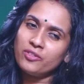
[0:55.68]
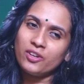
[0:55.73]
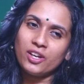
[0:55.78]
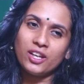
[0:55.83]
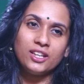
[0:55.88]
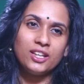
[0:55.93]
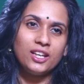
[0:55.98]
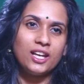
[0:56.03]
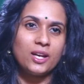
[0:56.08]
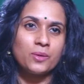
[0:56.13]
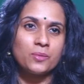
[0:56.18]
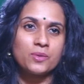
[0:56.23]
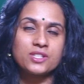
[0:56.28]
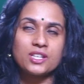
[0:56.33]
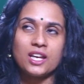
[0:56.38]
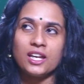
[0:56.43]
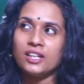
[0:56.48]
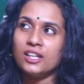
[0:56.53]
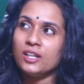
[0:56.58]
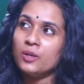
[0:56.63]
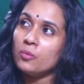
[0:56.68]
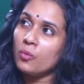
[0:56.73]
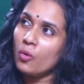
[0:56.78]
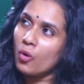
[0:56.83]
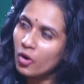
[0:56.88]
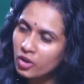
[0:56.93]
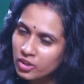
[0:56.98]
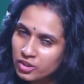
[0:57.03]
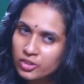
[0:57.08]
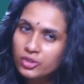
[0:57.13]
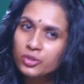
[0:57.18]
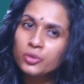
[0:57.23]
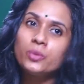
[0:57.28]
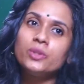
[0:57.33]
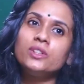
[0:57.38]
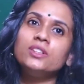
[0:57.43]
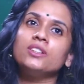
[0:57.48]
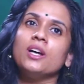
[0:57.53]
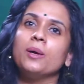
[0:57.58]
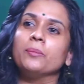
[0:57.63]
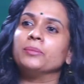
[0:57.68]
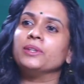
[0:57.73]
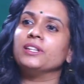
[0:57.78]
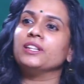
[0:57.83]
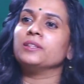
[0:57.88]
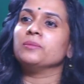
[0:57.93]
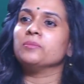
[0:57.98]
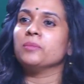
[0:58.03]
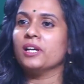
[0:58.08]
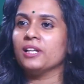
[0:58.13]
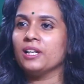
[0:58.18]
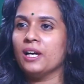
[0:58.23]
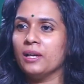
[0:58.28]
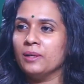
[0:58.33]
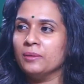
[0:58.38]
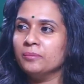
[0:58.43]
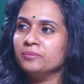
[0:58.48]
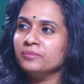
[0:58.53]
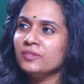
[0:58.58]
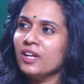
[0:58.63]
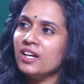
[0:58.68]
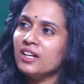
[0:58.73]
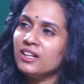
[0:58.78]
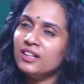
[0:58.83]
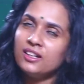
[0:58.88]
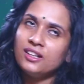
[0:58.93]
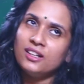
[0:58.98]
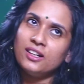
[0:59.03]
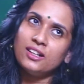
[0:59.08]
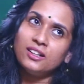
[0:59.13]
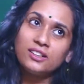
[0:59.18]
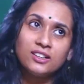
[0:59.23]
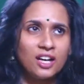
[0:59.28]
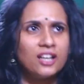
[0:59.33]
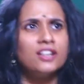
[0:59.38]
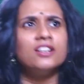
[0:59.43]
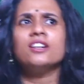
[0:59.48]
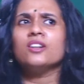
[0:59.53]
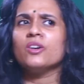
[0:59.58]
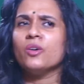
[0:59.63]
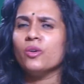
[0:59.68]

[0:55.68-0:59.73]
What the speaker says: for any language. I really want to do in Tamil and Malayalam. Kannada